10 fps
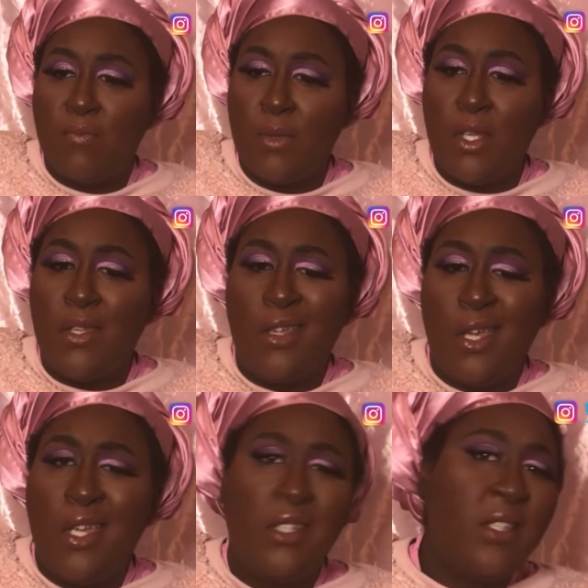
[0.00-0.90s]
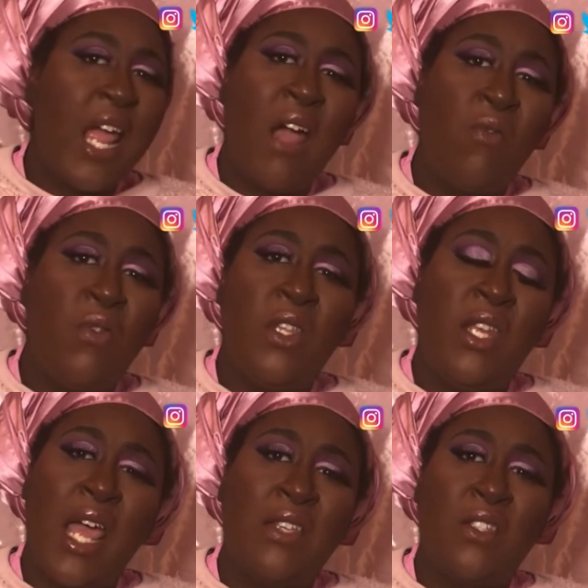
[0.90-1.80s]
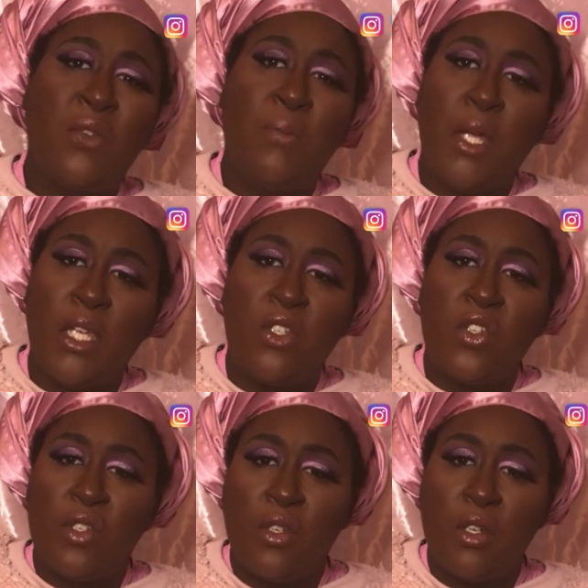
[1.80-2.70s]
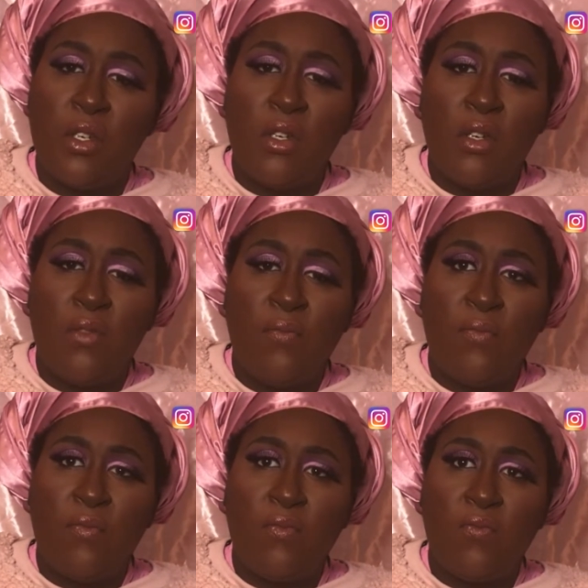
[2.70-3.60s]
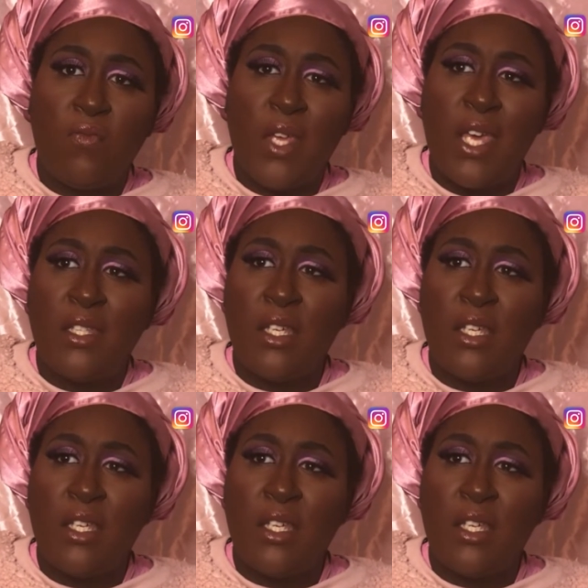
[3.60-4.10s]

But not so much as